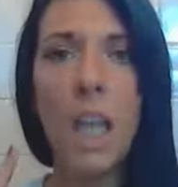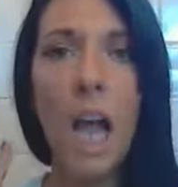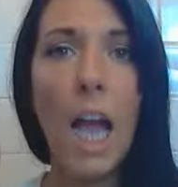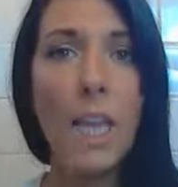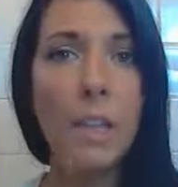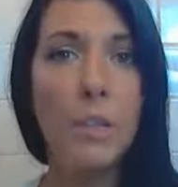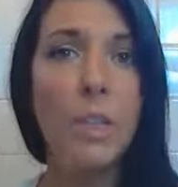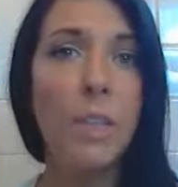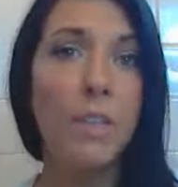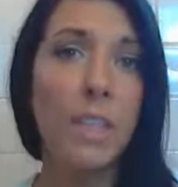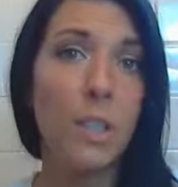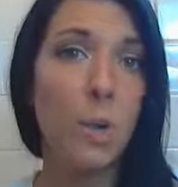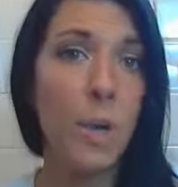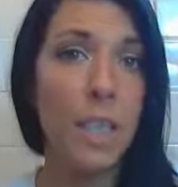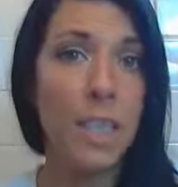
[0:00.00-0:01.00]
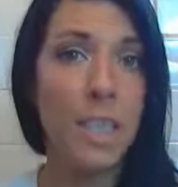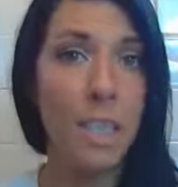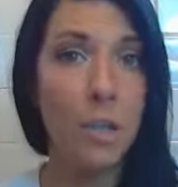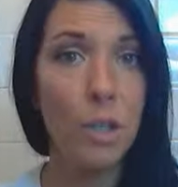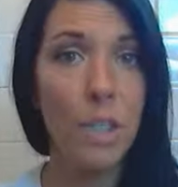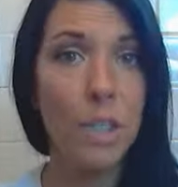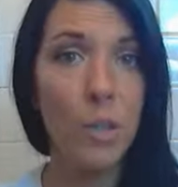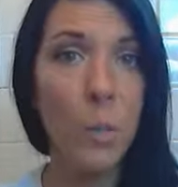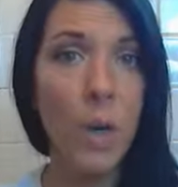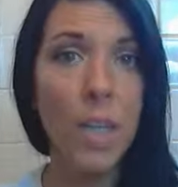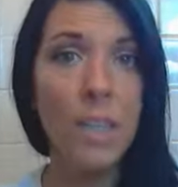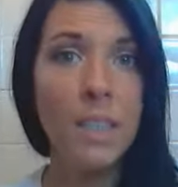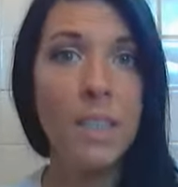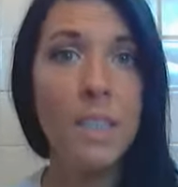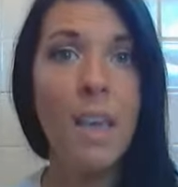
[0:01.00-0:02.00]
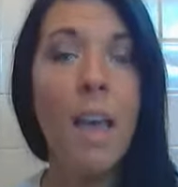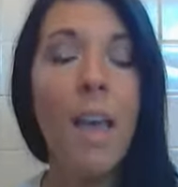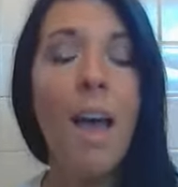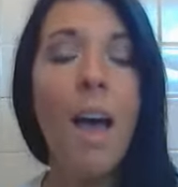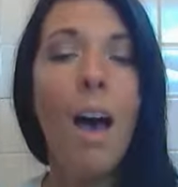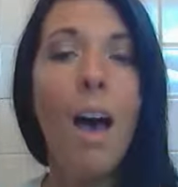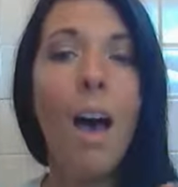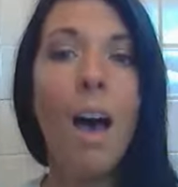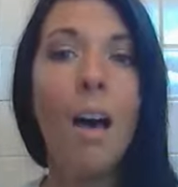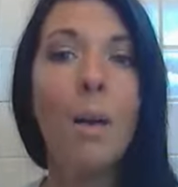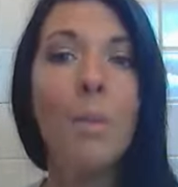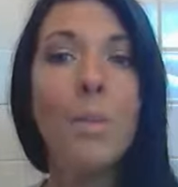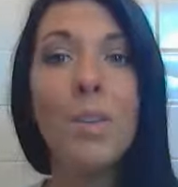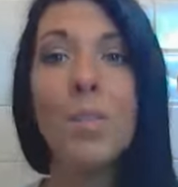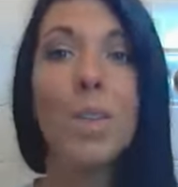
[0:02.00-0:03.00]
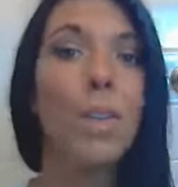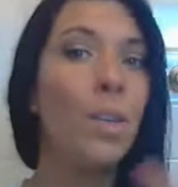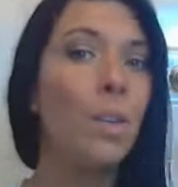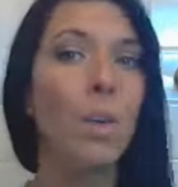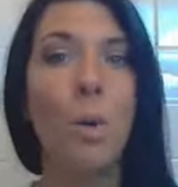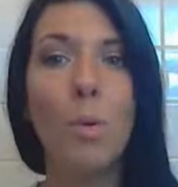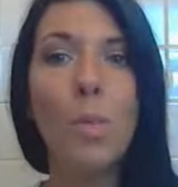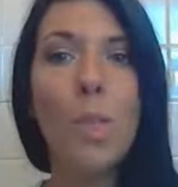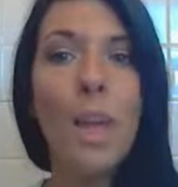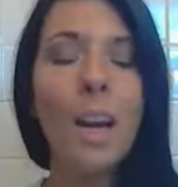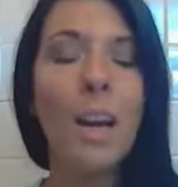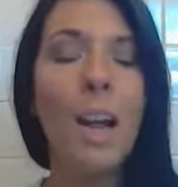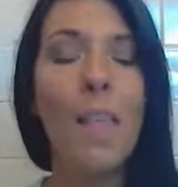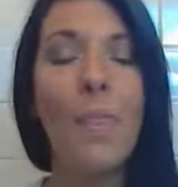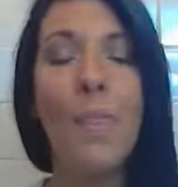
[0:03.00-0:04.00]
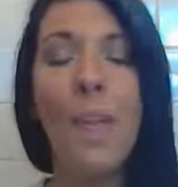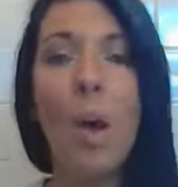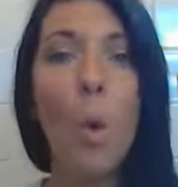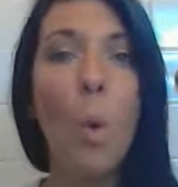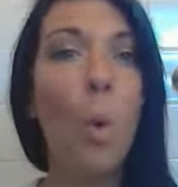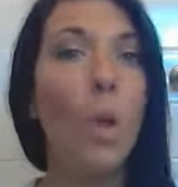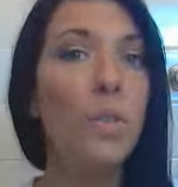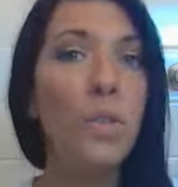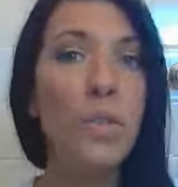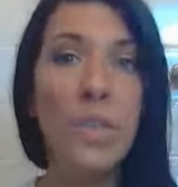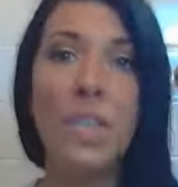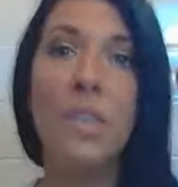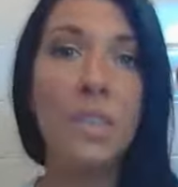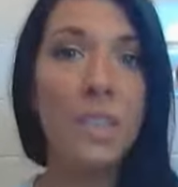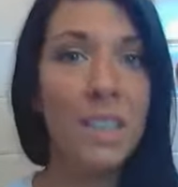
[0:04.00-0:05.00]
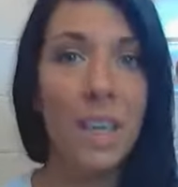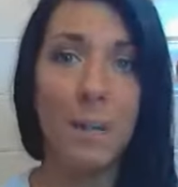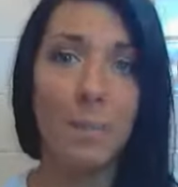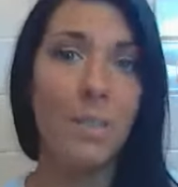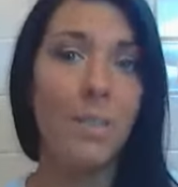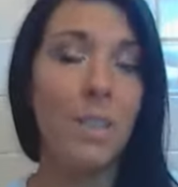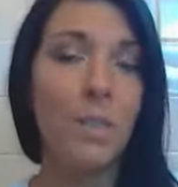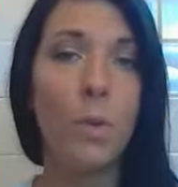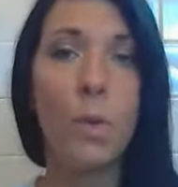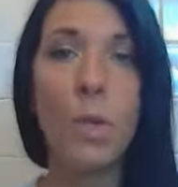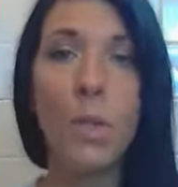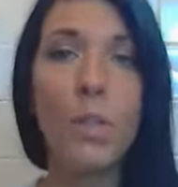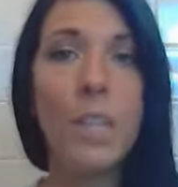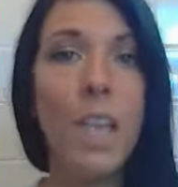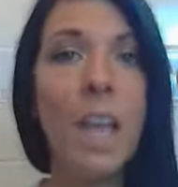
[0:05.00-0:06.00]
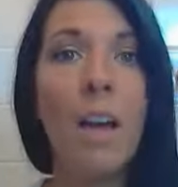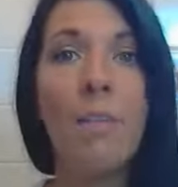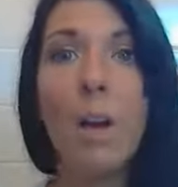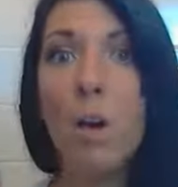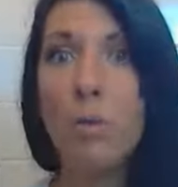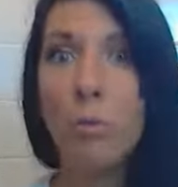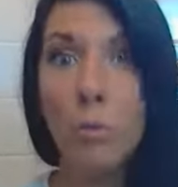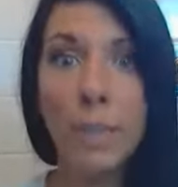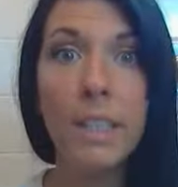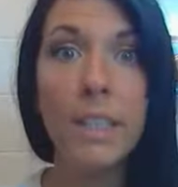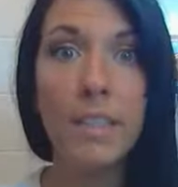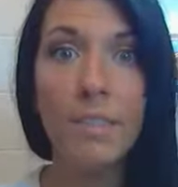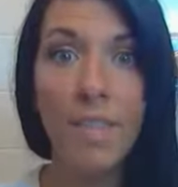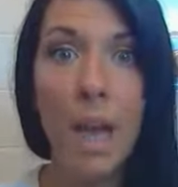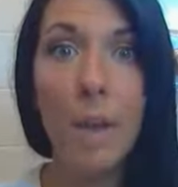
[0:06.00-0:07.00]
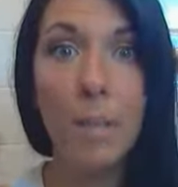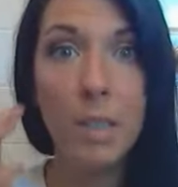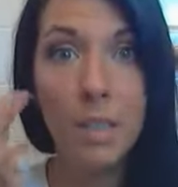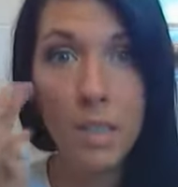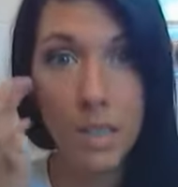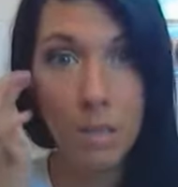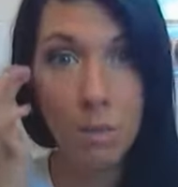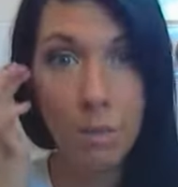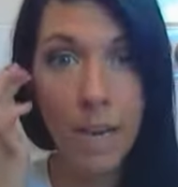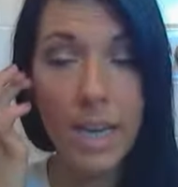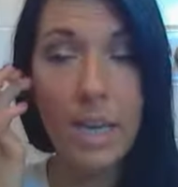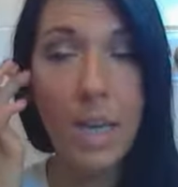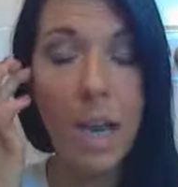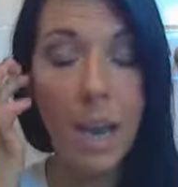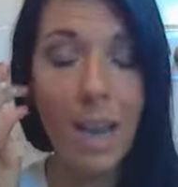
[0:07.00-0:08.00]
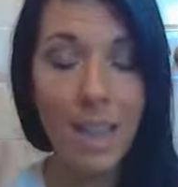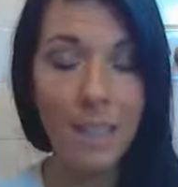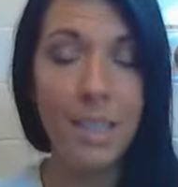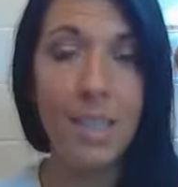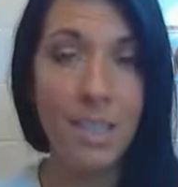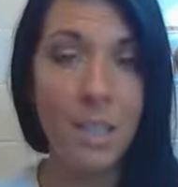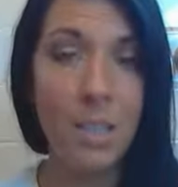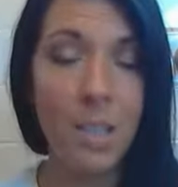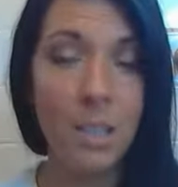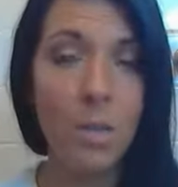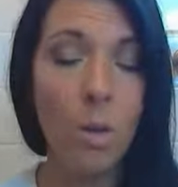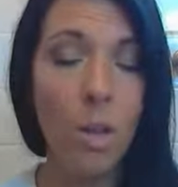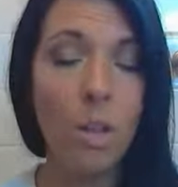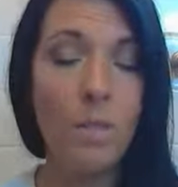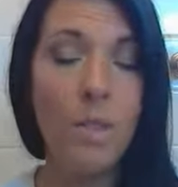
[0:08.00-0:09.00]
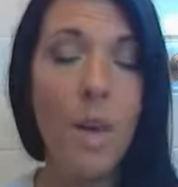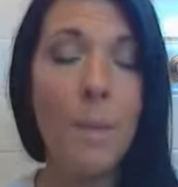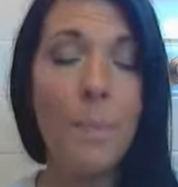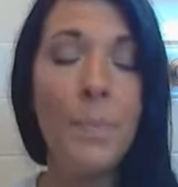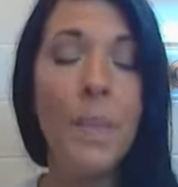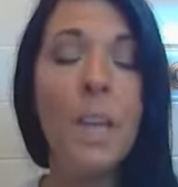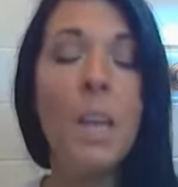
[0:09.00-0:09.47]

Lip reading: I use the Victoria's Secrets ones. You can go there and all of the different types of exfoliators they have are really fabulously great. I highly suggest all of them.